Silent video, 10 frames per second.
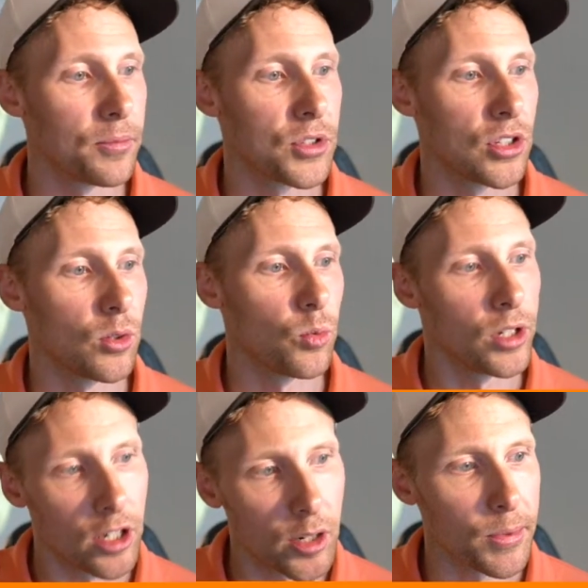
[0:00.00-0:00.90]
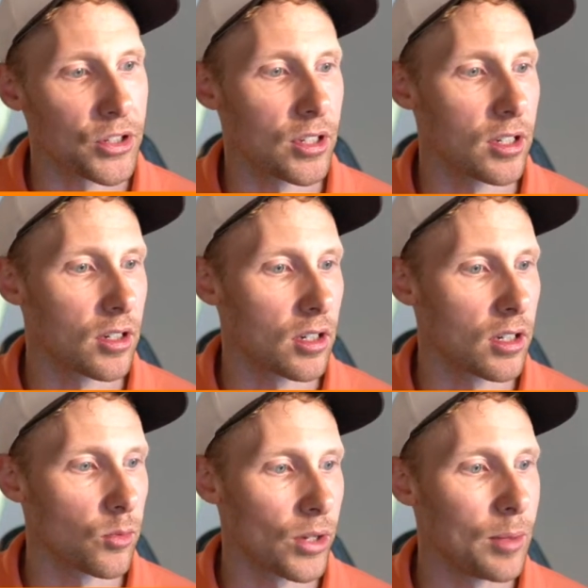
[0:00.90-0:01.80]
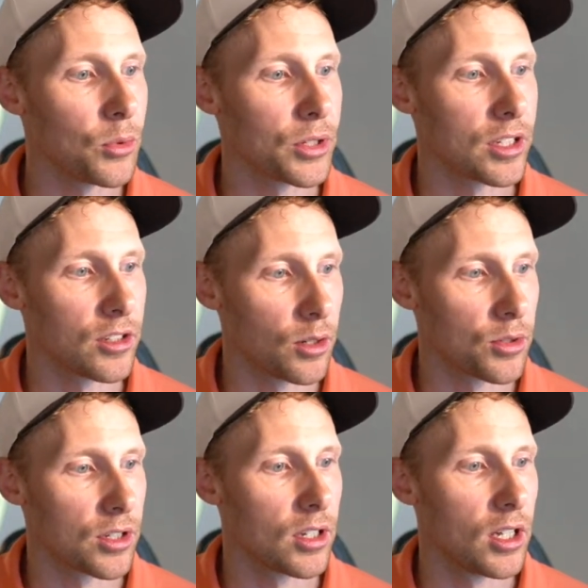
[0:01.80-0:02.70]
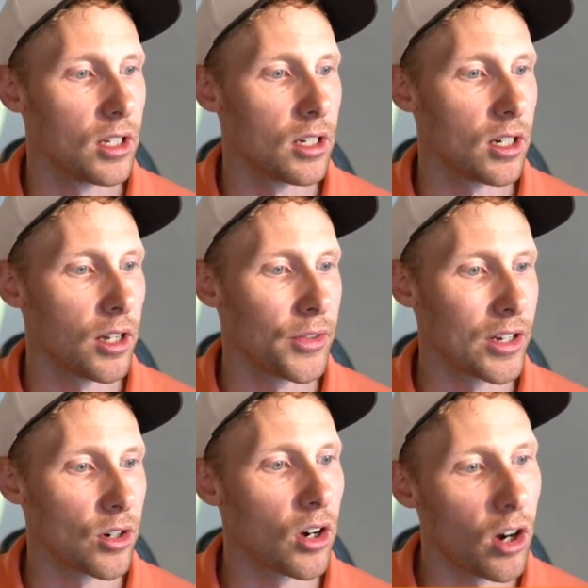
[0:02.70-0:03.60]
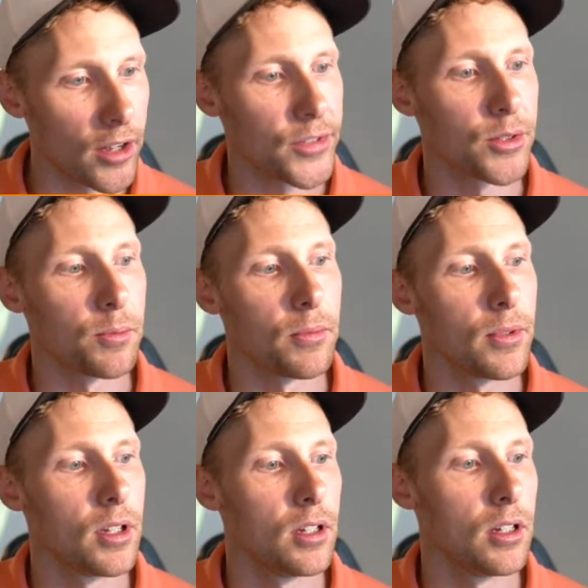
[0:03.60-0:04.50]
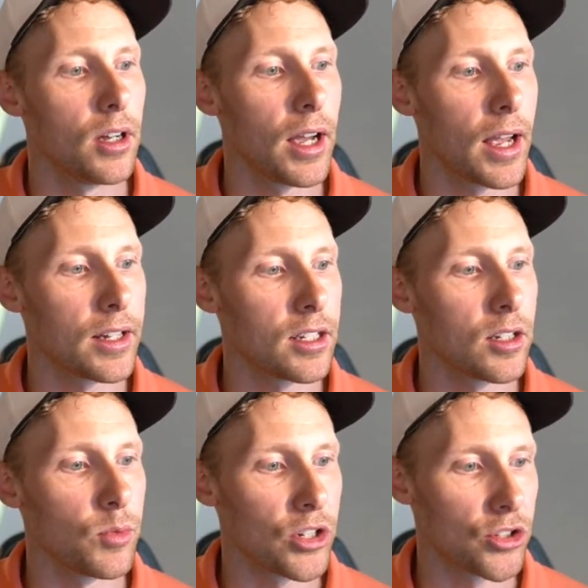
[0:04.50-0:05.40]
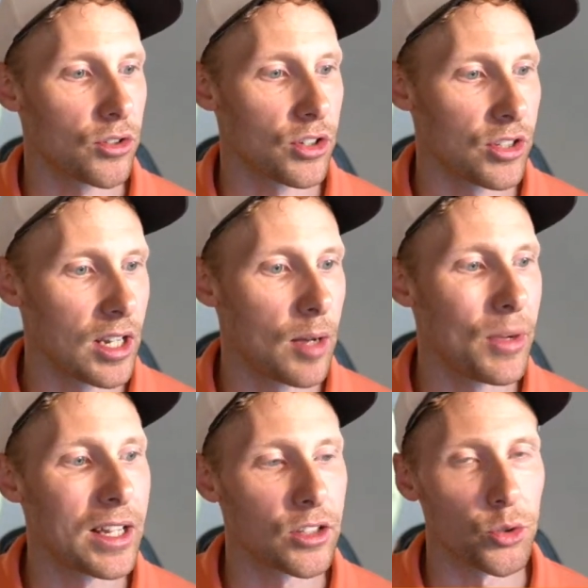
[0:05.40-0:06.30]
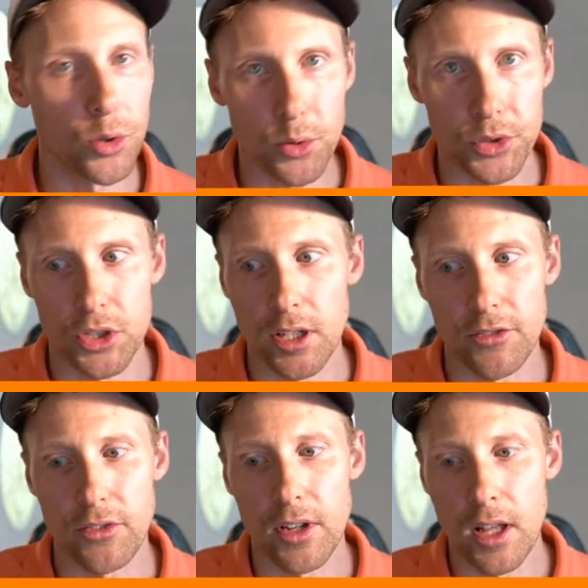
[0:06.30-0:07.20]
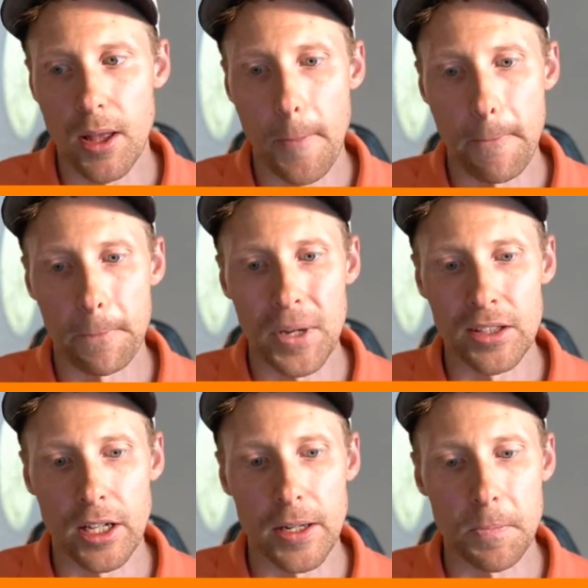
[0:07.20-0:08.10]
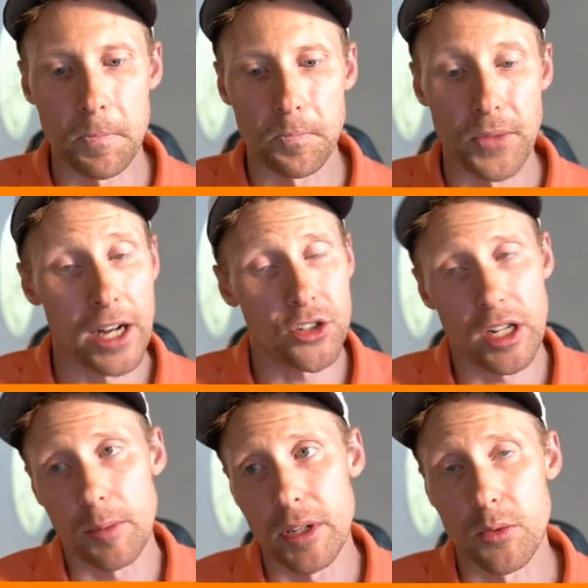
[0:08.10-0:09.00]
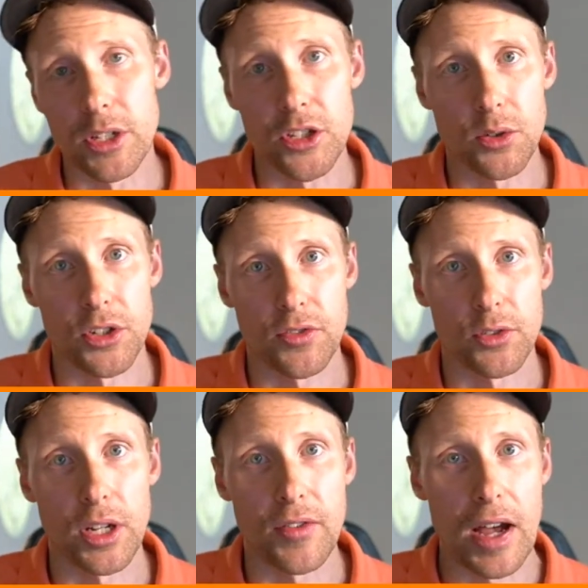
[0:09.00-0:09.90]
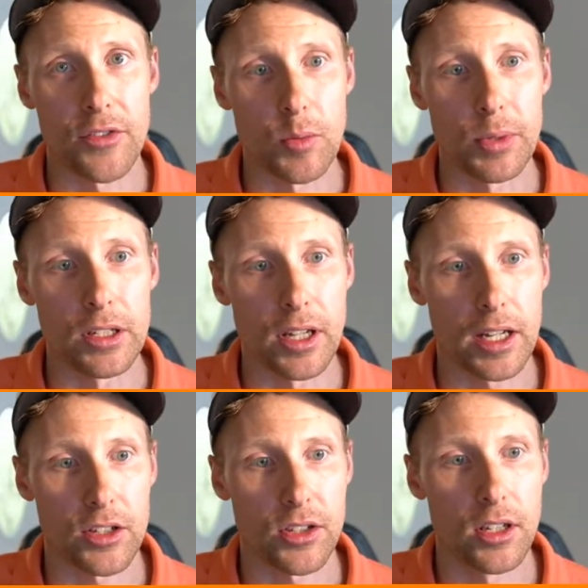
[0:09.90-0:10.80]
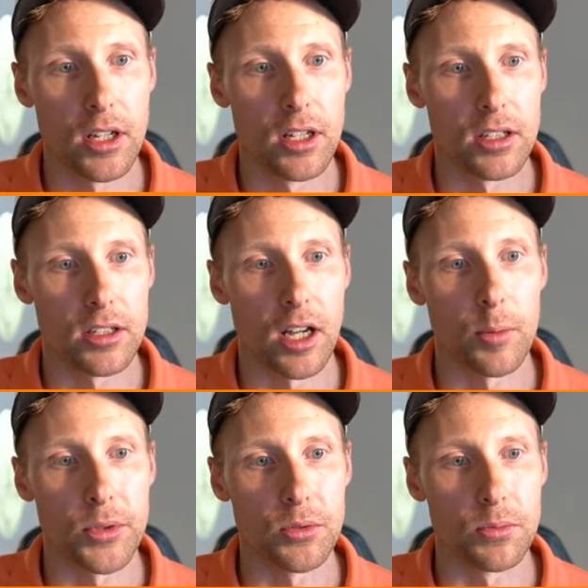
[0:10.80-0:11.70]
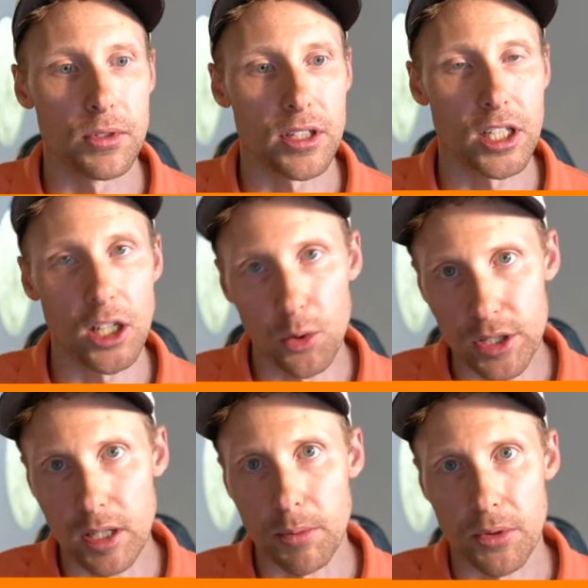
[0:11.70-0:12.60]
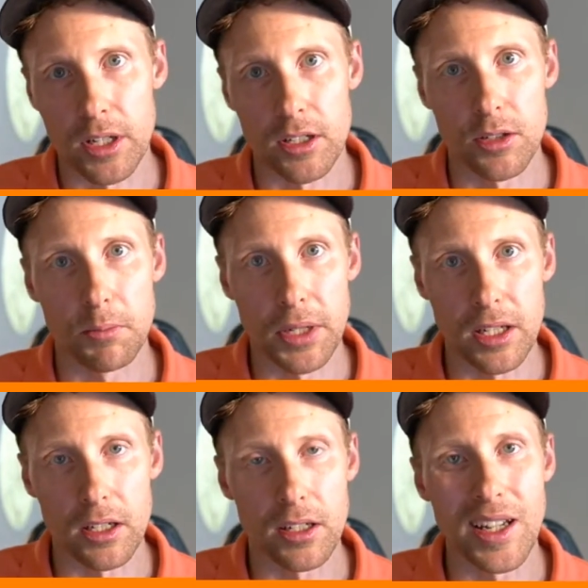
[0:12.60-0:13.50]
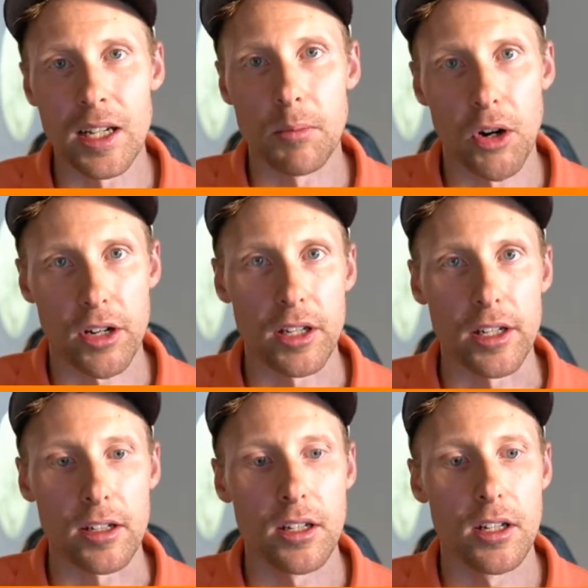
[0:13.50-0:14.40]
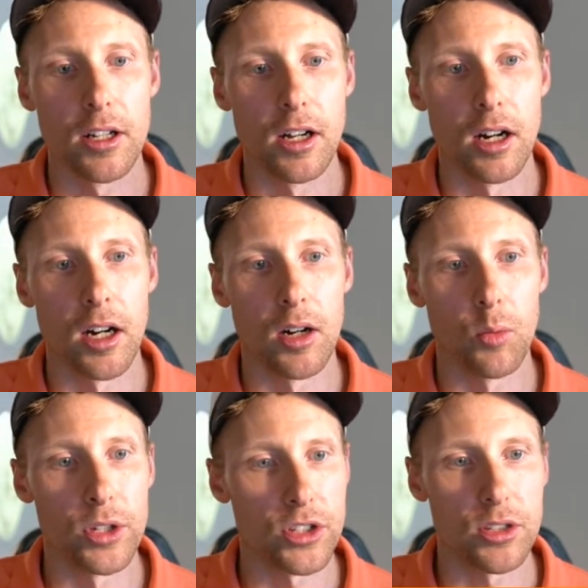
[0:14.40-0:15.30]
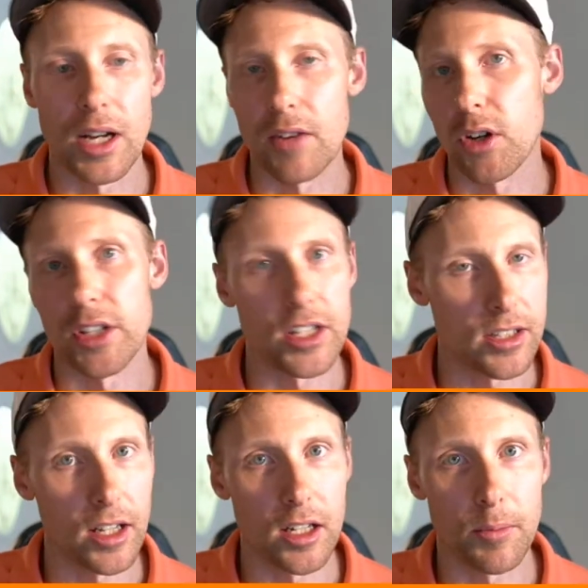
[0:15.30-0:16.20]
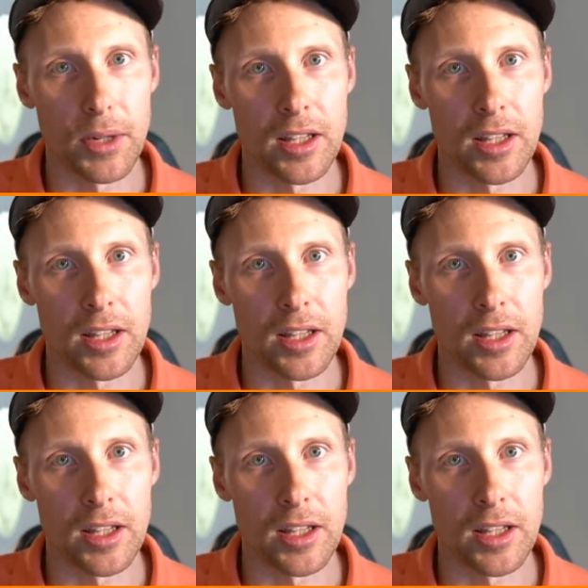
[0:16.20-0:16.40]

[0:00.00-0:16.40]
So 100% Rambling Goat. They are awesome at getting registered in SAM and the local stuff. And then I try to be a resource for life after PTACs to help you go deeper into bidding and marketing once you have all that set up.